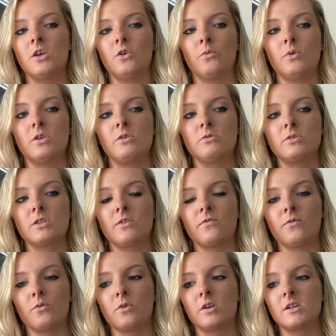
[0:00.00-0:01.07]
We use the
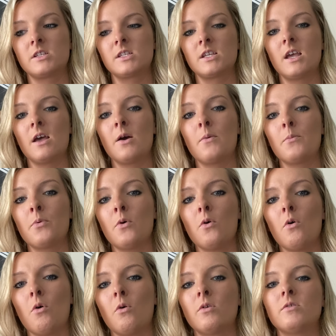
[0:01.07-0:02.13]
force
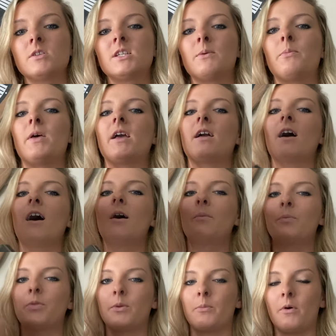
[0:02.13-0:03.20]
pull to pick
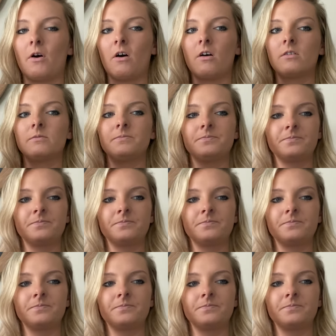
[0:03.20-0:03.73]
up the ball.